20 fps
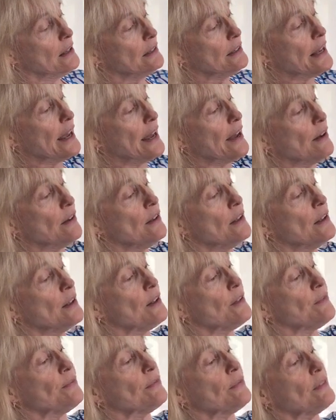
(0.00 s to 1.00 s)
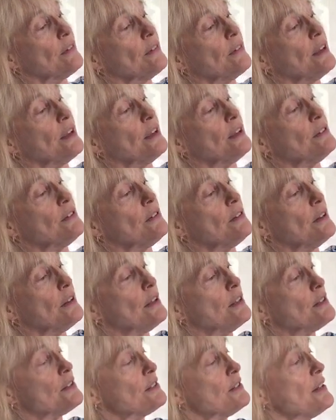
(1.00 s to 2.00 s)
Now,
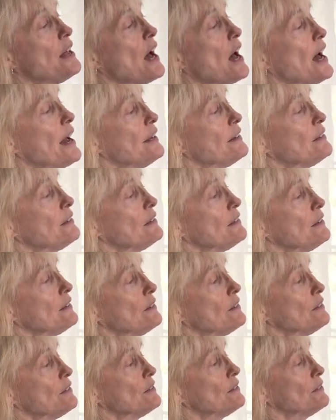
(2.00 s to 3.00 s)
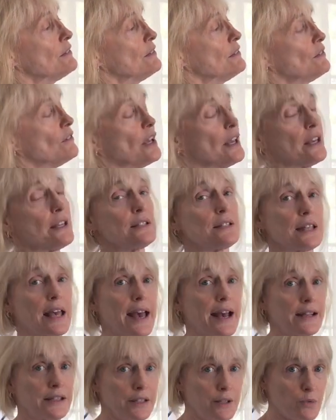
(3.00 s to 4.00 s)
it's not
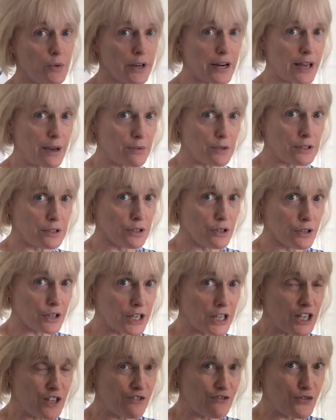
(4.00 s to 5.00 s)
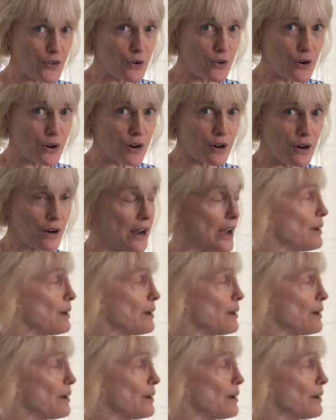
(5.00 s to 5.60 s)
exactly what I was looking for.